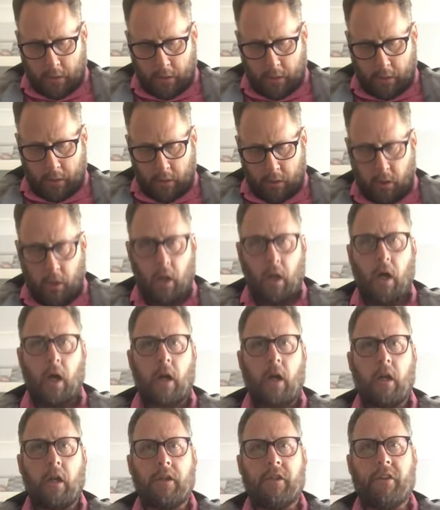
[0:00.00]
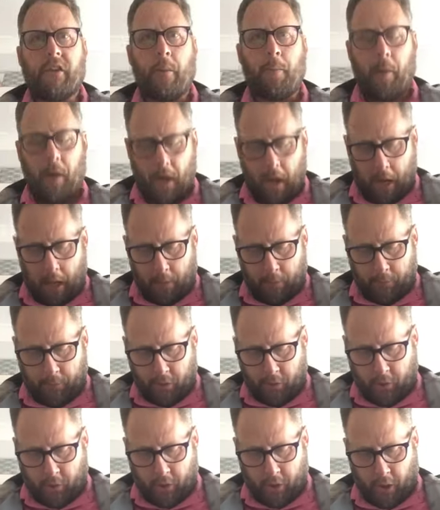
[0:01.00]
and I'll zip it up
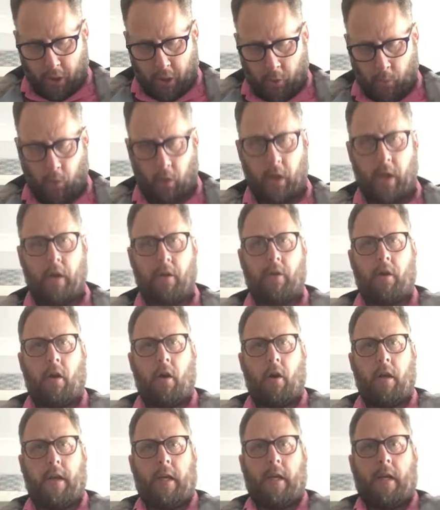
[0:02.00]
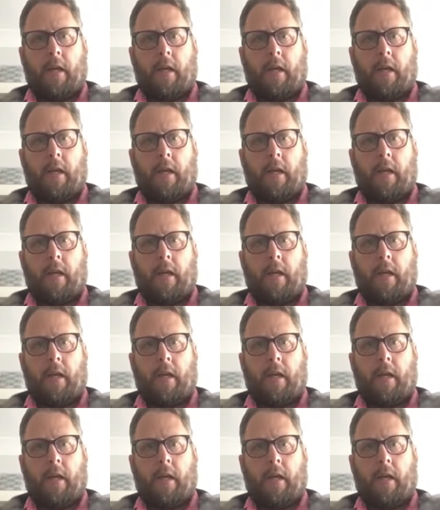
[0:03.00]
just to show you what it's like.